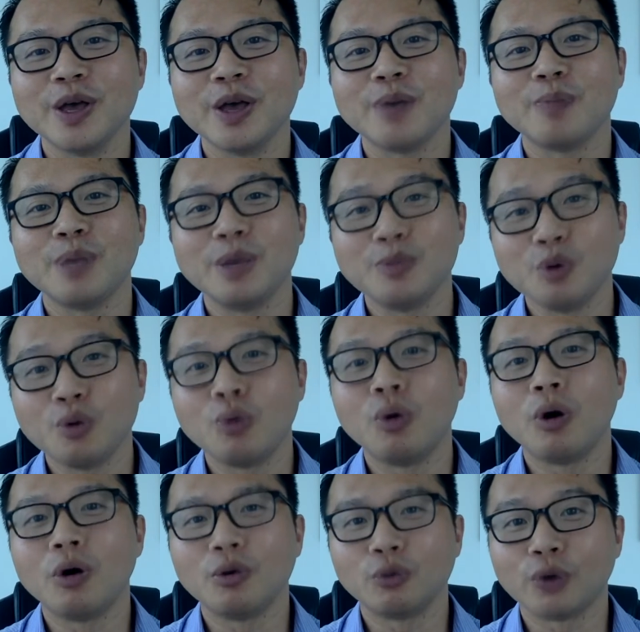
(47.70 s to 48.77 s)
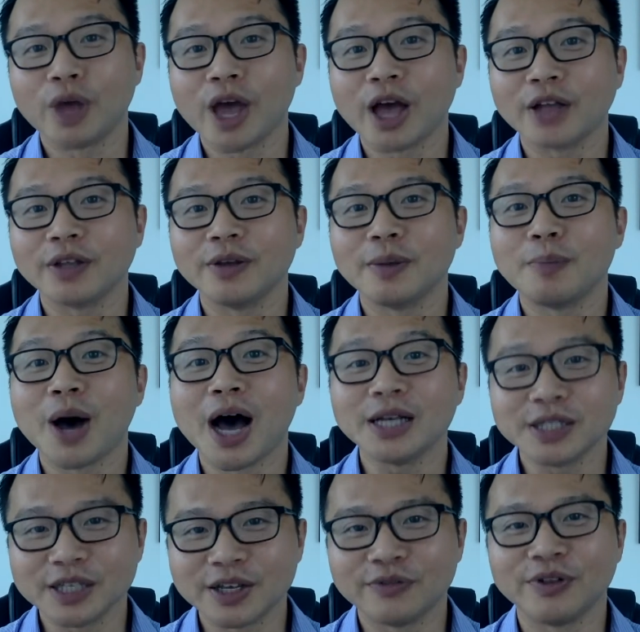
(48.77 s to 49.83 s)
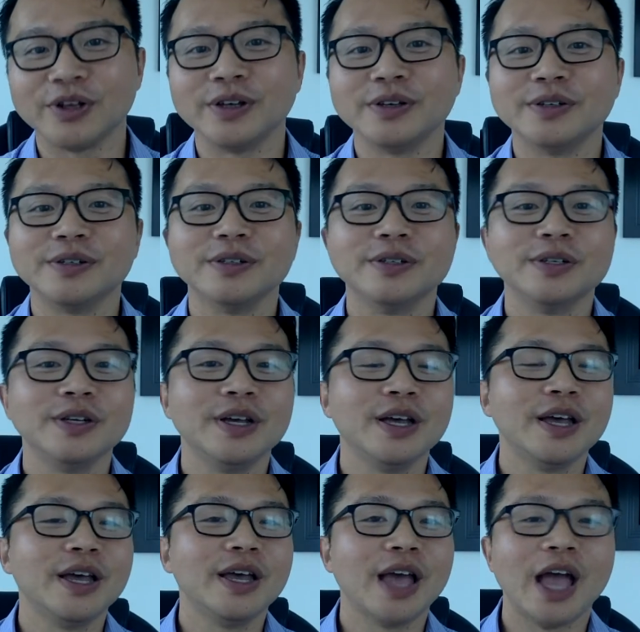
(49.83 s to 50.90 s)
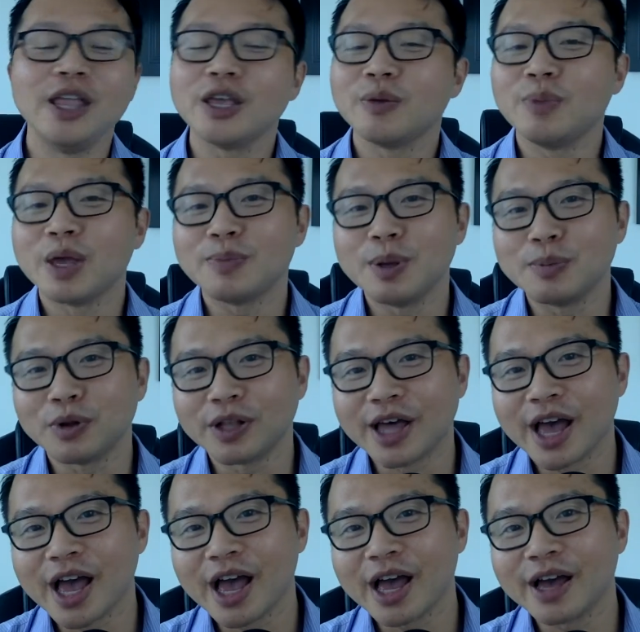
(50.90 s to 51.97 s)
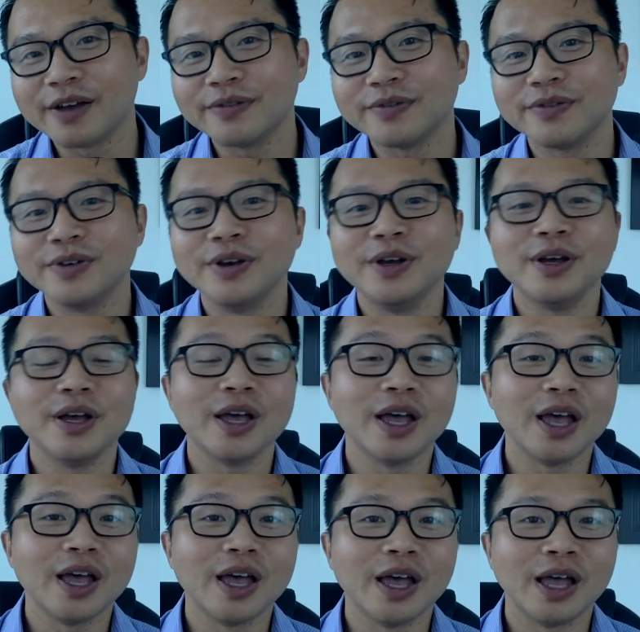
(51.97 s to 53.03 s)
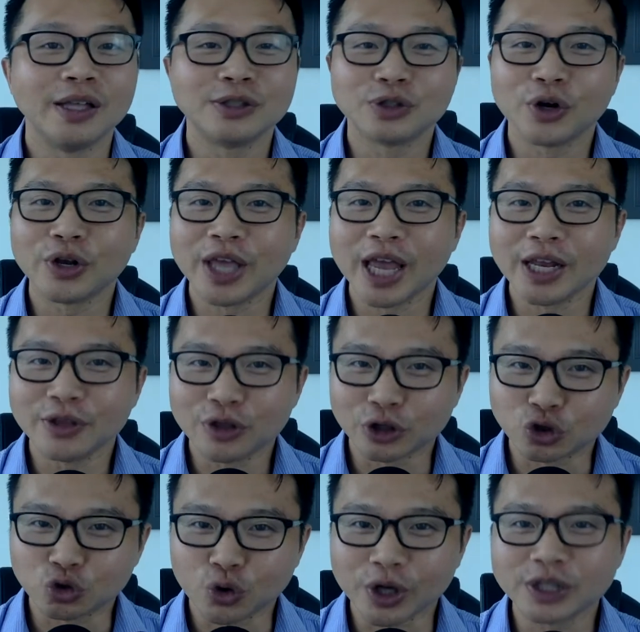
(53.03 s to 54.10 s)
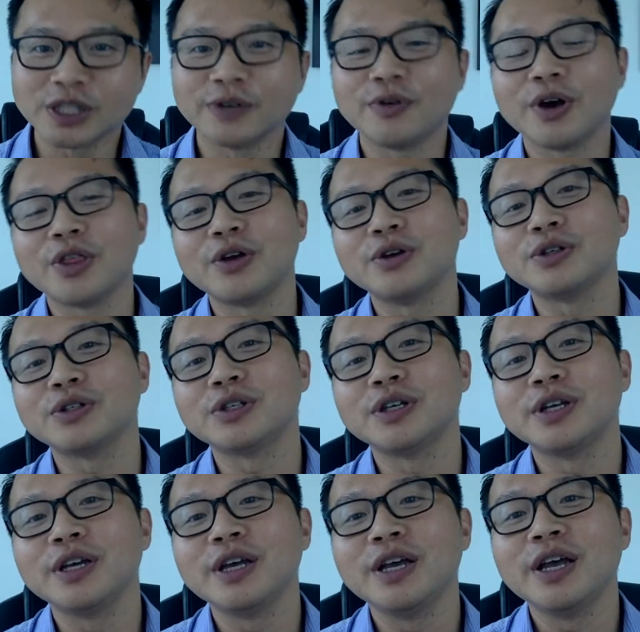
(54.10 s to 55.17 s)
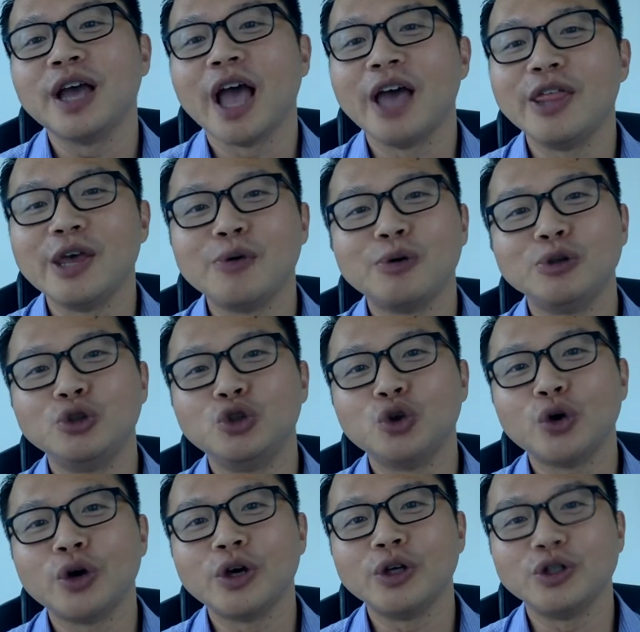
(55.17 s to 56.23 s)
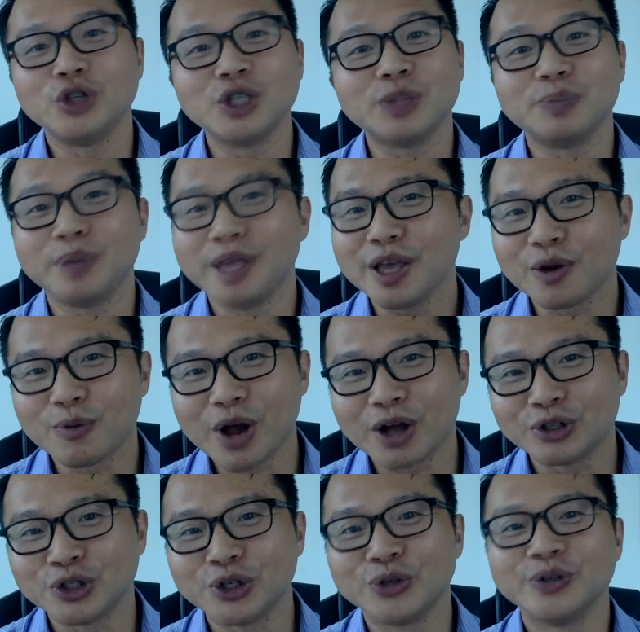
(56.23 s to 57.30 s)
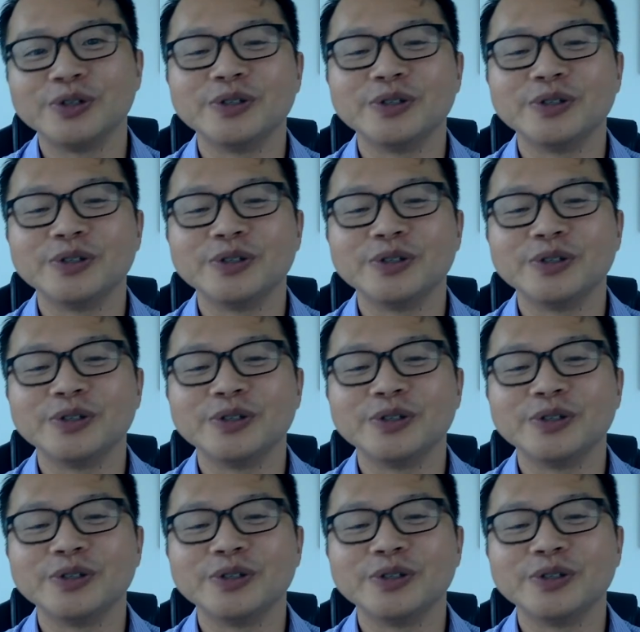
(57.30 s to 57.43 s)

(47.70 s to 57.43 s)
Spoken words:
people will react positively. And you can make people laugh and start gaining the trust of others, and they will enjoy just being around you.